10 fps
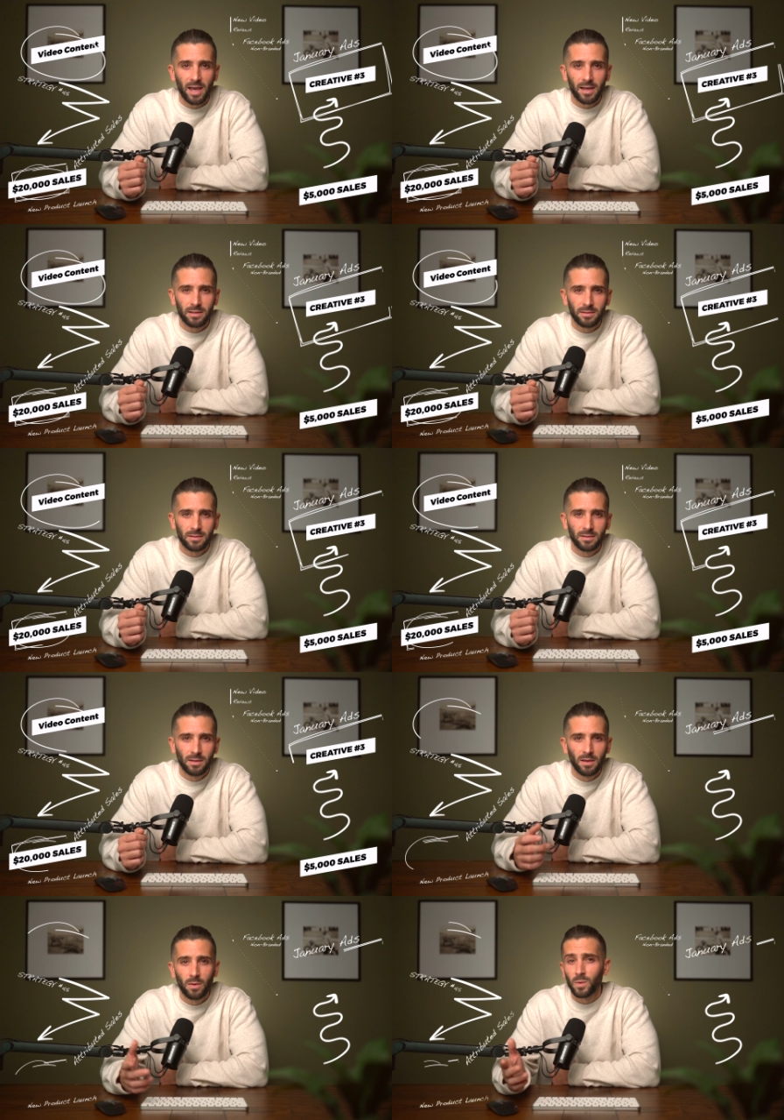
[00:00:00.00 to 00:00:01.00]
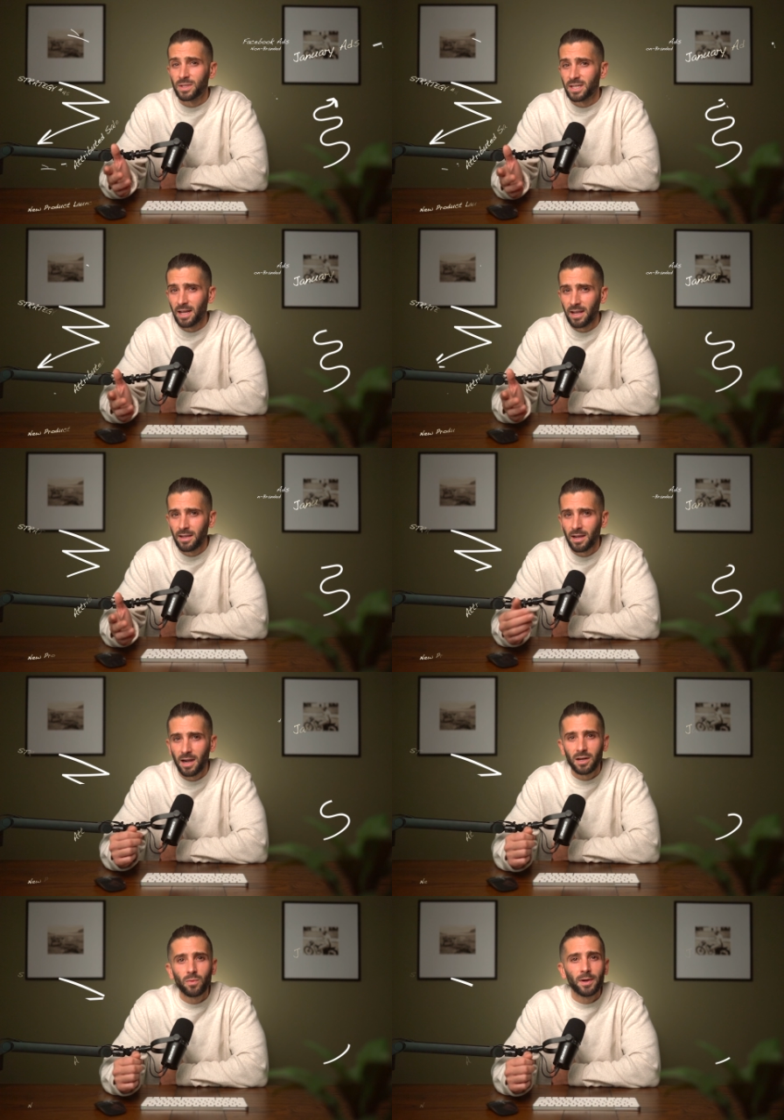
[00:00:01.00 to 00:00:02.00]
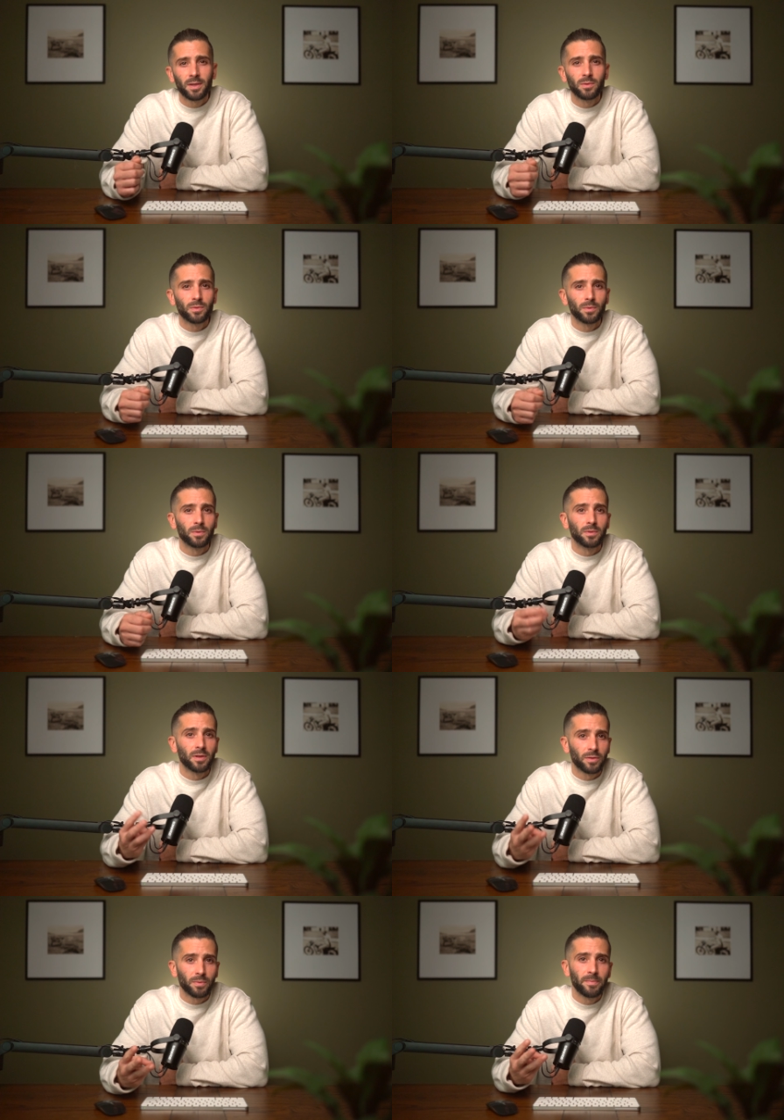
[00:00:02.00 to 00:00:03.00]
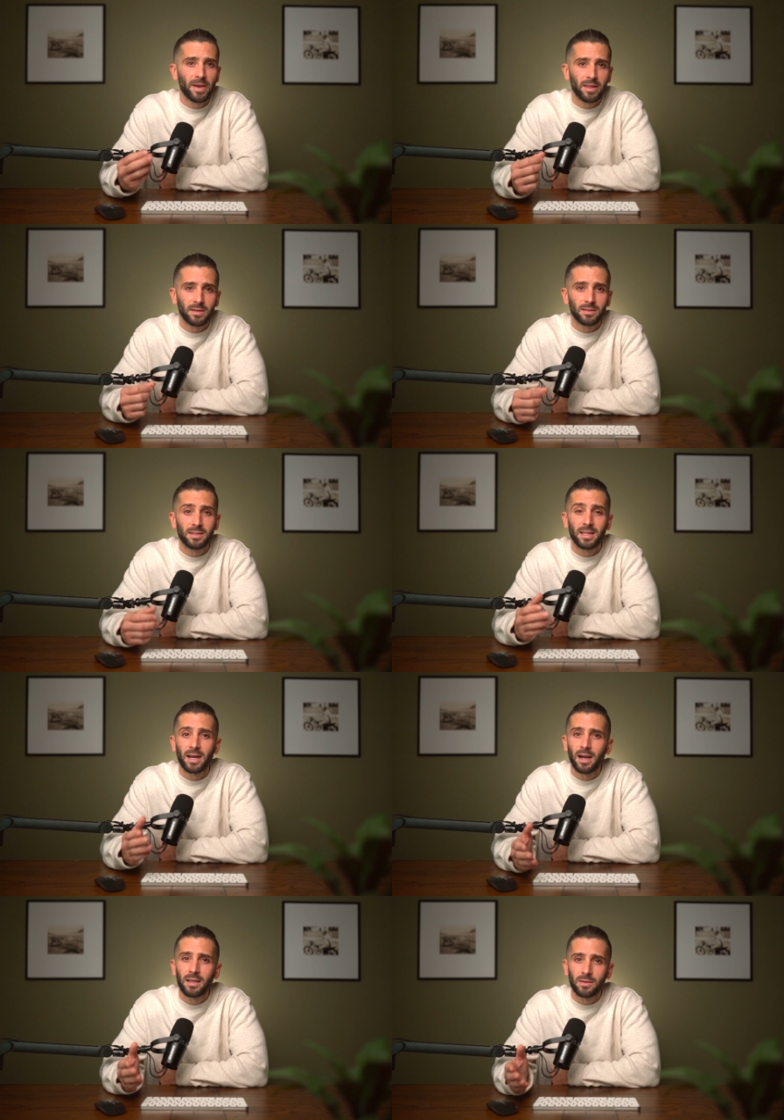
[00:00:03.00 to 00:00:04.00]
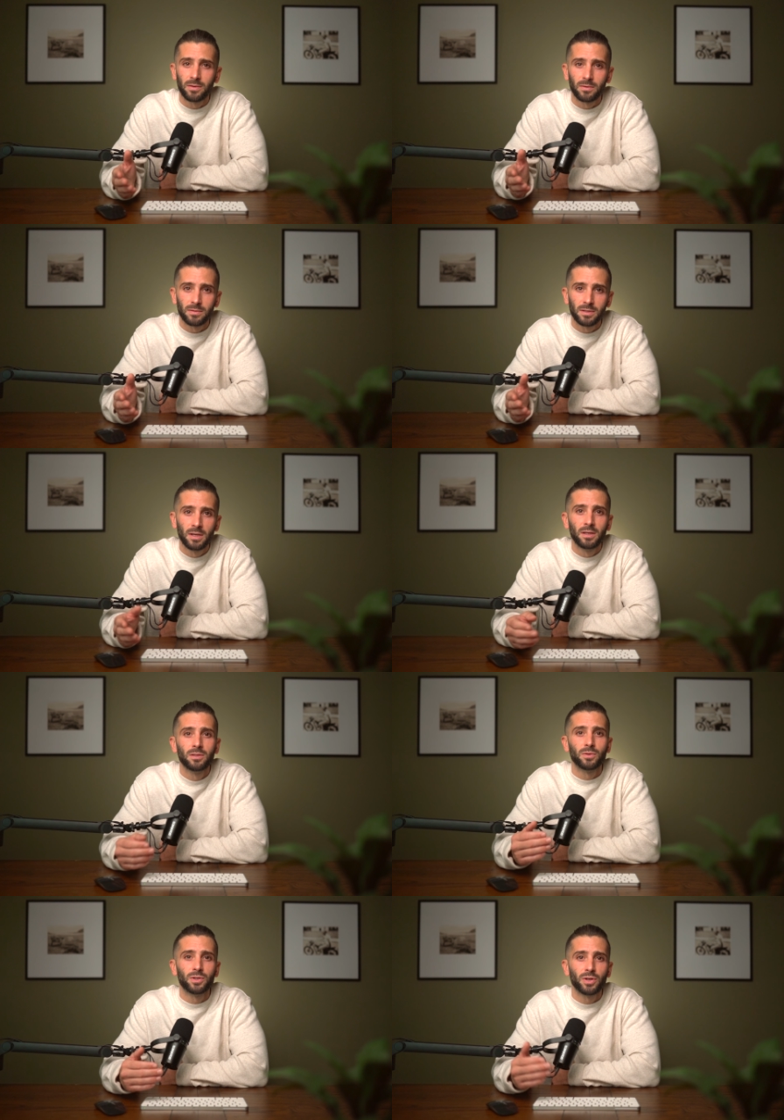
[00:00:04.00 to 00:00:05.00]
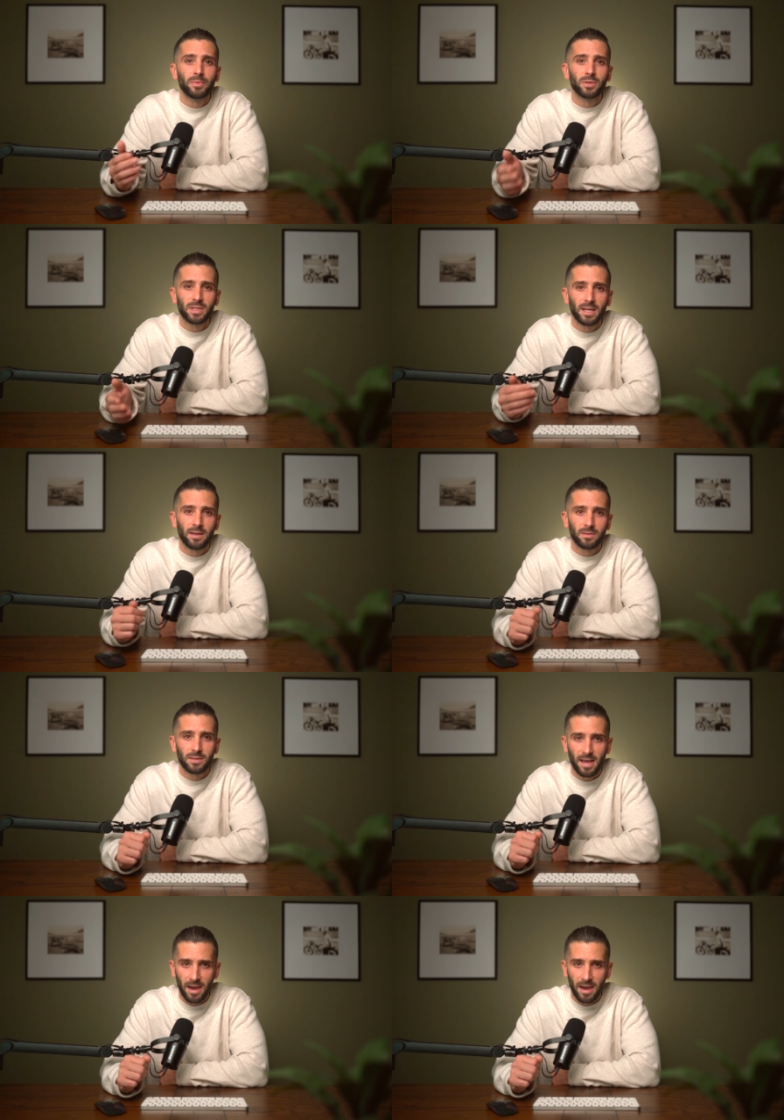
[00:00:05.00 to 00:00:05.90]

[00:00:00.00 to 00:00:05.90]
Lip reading: ads. Well, today, I'm going to walk you through the 3 methods that I use to attribute sales to